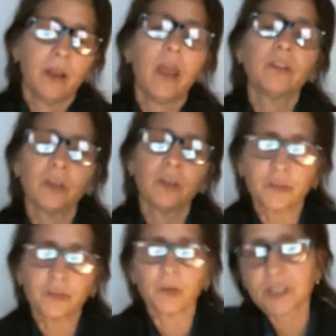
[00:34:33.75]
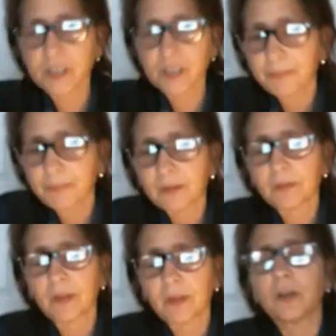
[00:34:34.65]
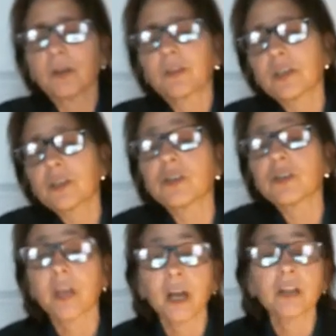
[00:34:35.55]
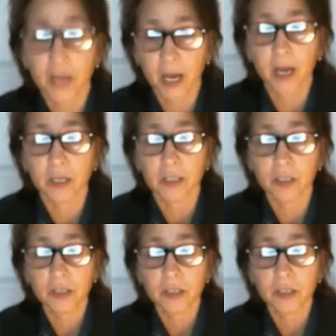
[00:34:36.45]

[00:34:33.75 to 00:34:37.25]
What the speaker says: learn to accept that there are things you cannot change.